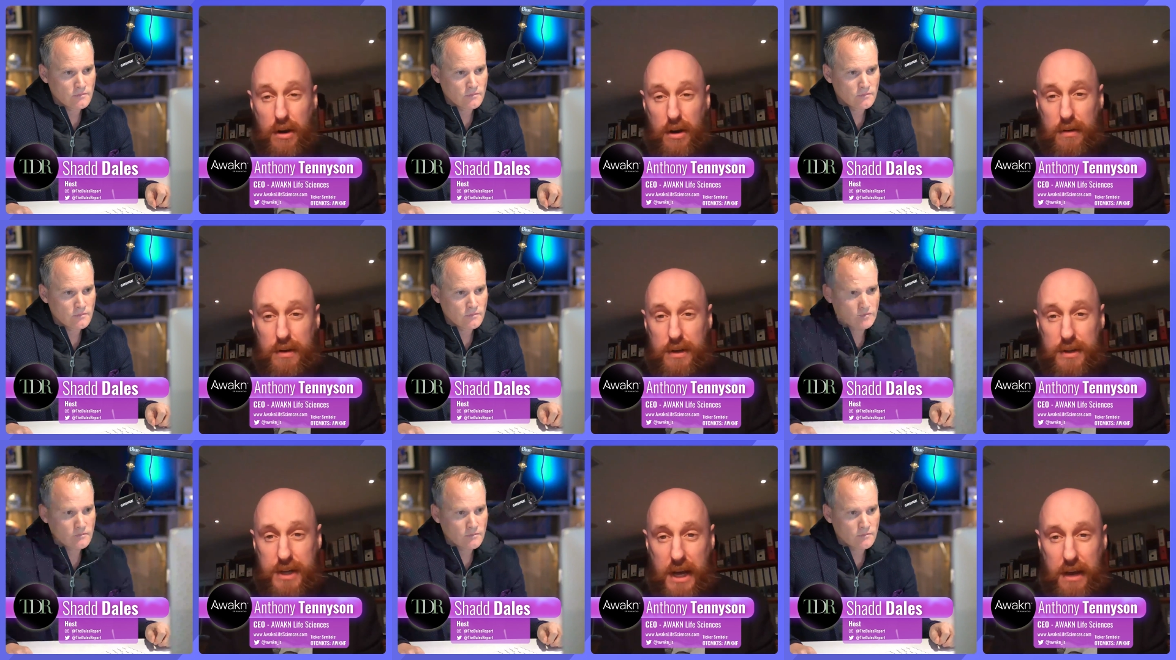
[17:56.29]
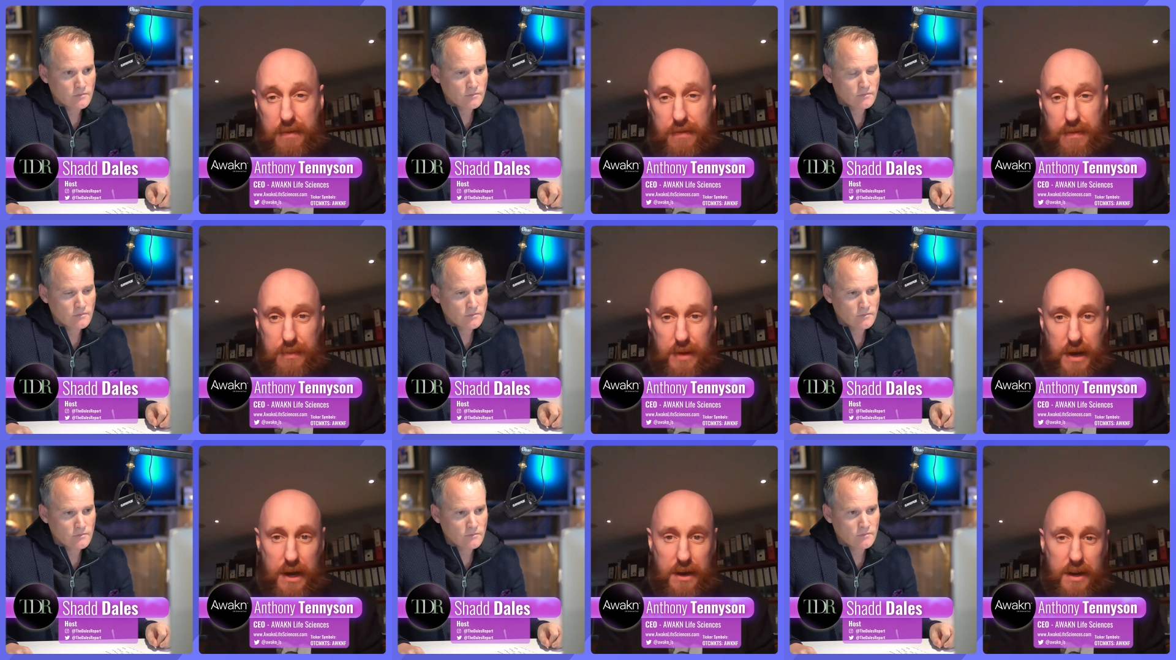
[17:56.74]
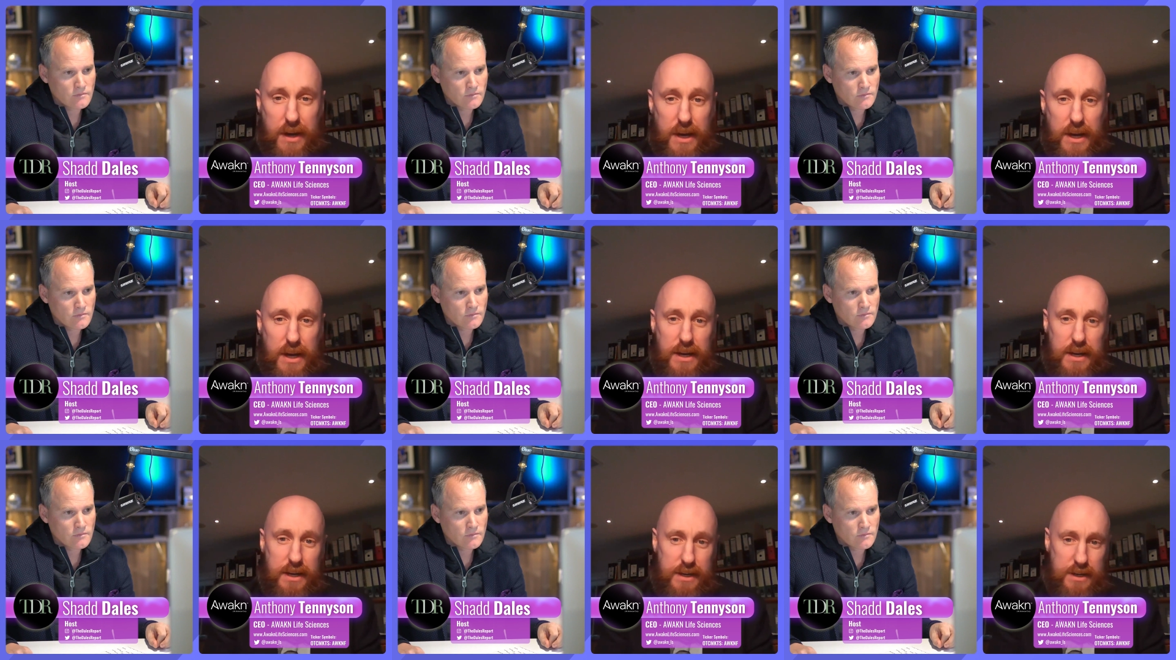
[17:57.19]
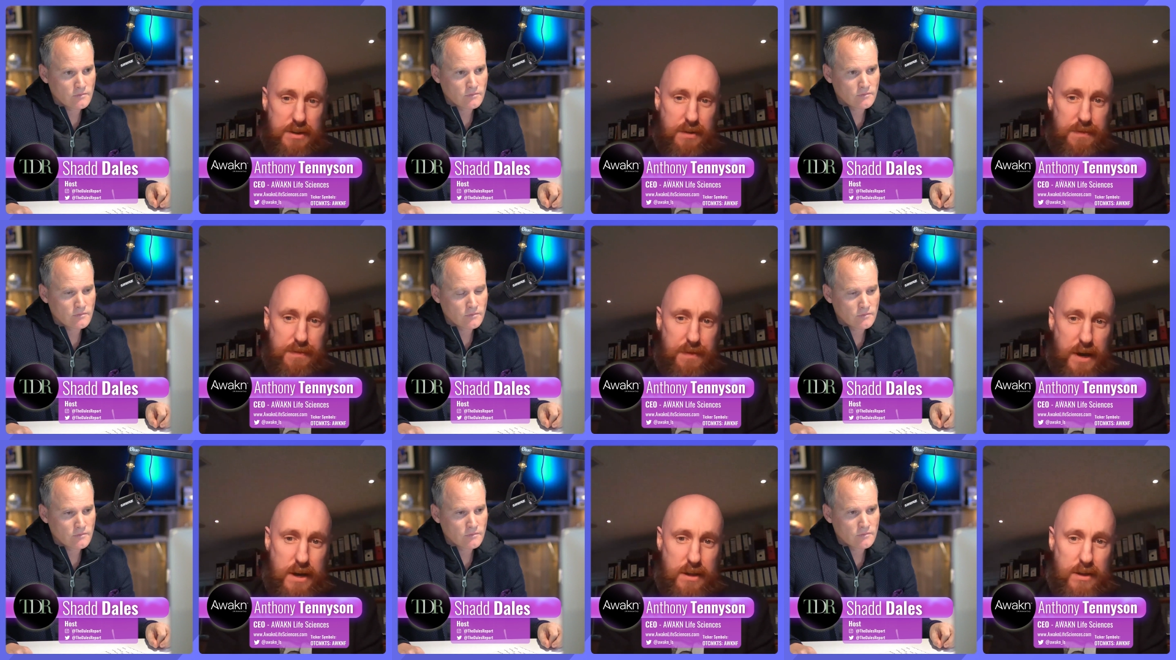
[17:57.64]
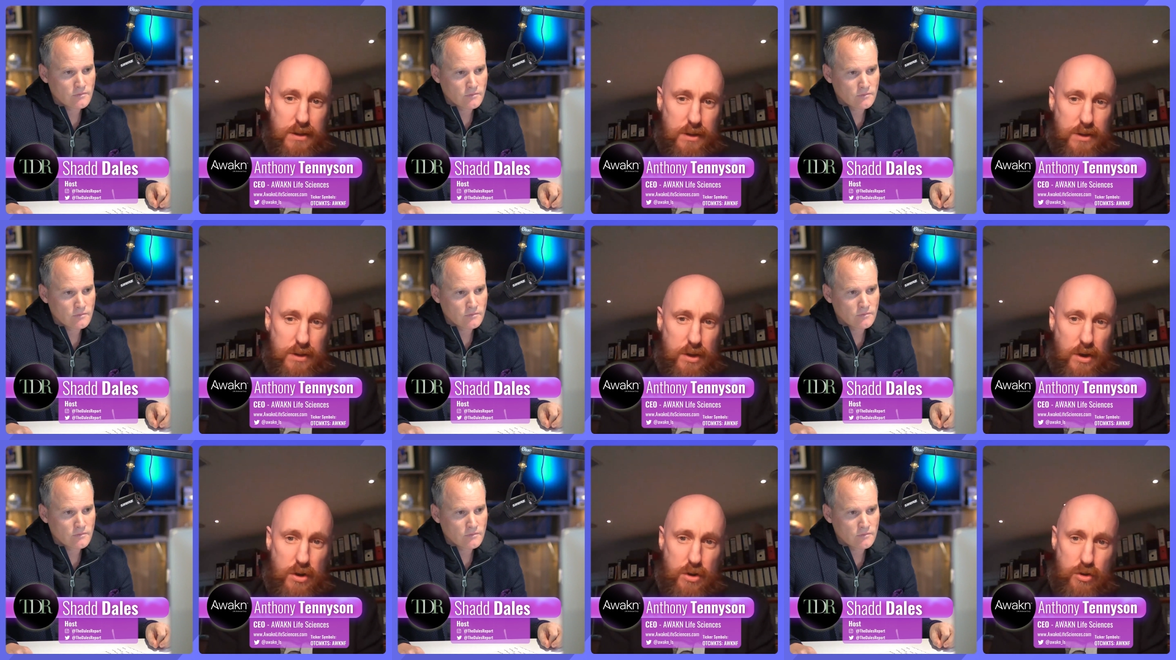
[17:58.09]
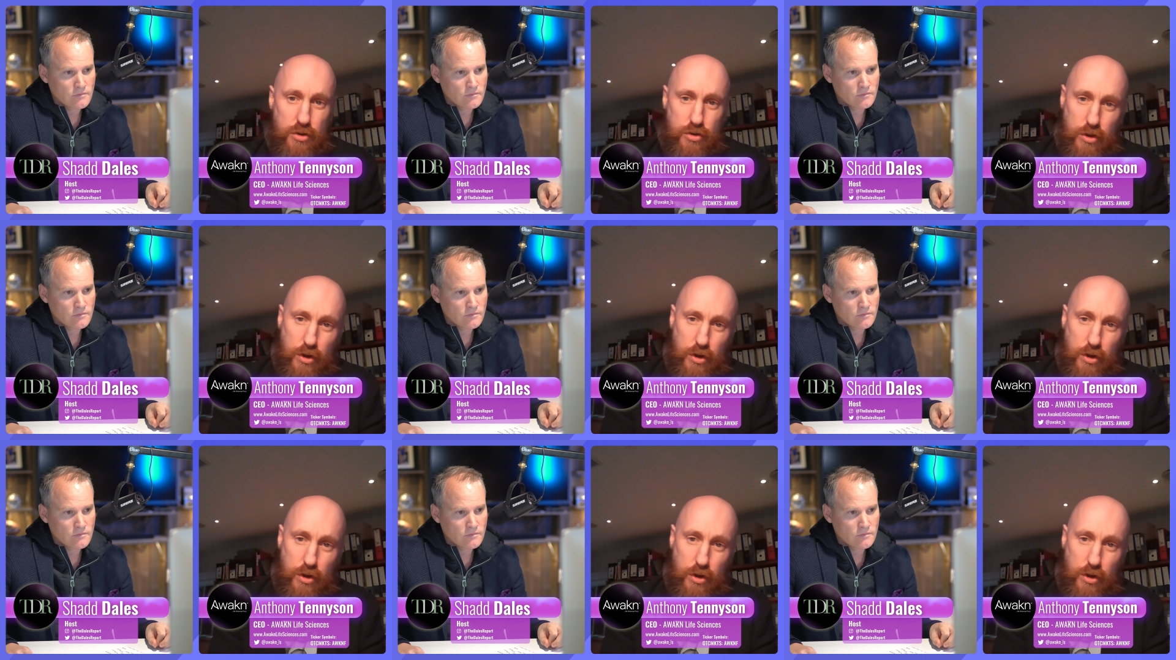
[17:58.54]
Speaker 1: learn take from that is the fact that the,